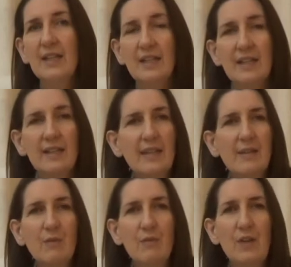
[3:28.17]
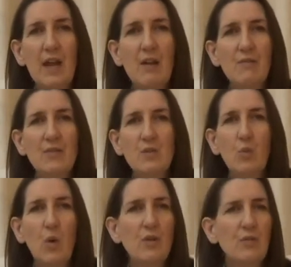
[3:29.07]
The theme of love is
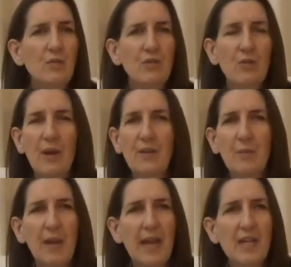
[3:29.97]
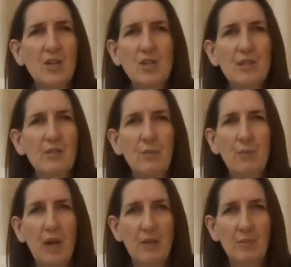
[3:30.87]
woven throughout the pages of the
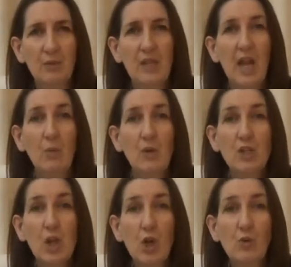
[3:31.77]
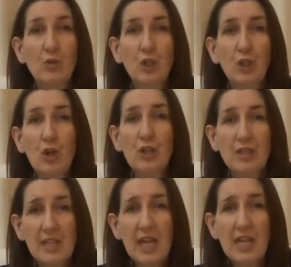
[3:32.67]
Bible, and we're told that God
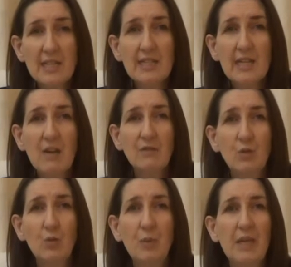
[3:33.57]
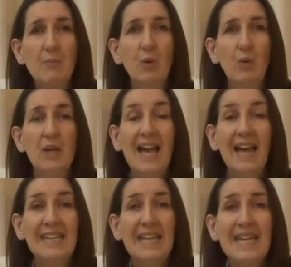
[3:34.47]
does love all people, and
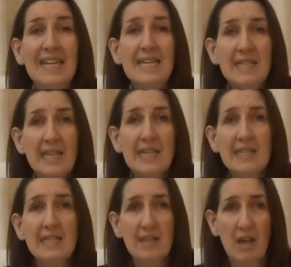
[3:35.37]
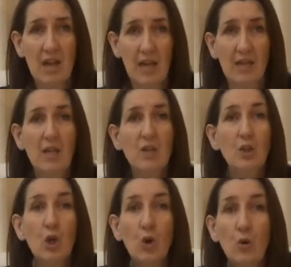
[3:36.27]
it is his desire
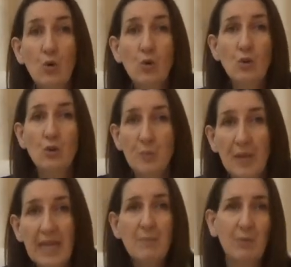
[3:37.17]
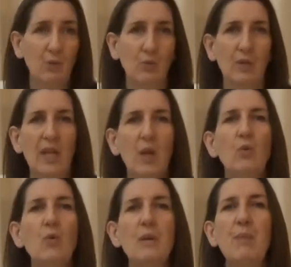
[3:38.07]
that all people
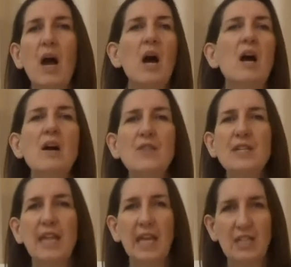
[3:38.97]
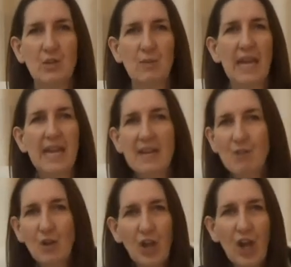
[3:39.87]
will be part of his kingdom here
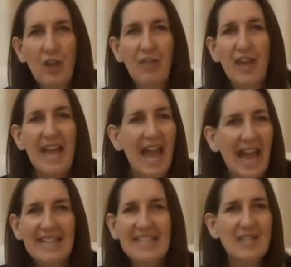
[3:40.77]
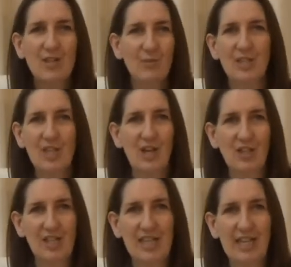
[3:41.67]
on earth and into
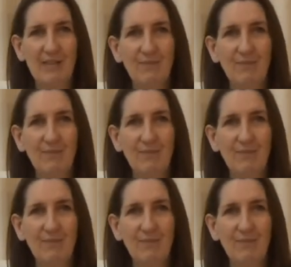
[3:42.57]
eternity.